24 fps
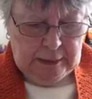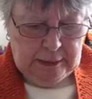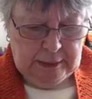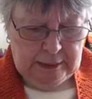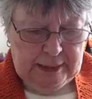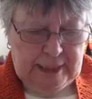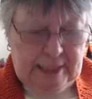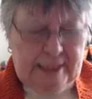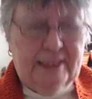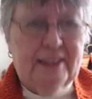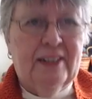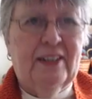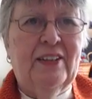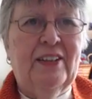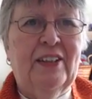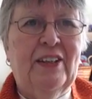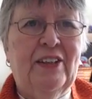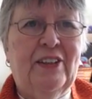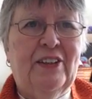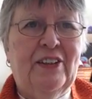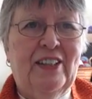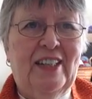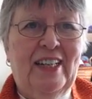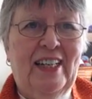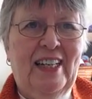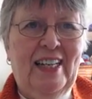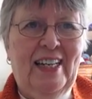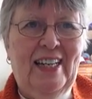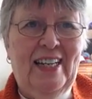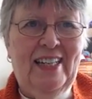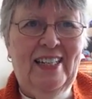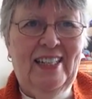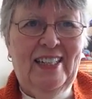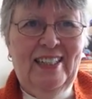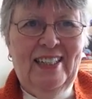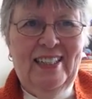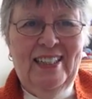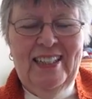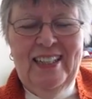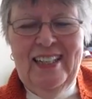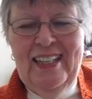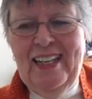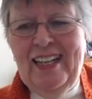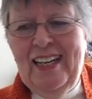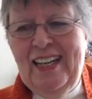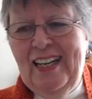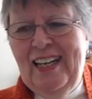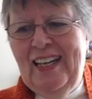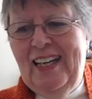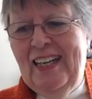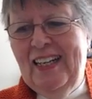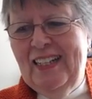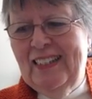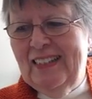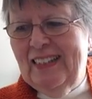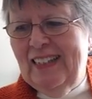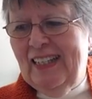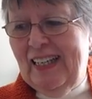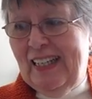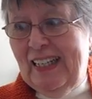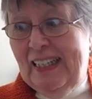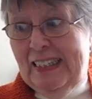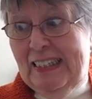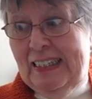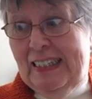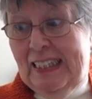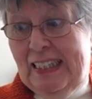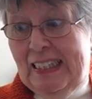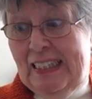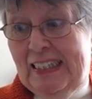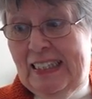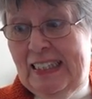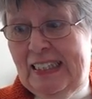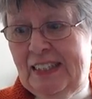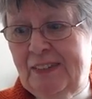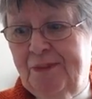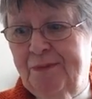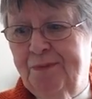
So that's all the yarn I had, like I said.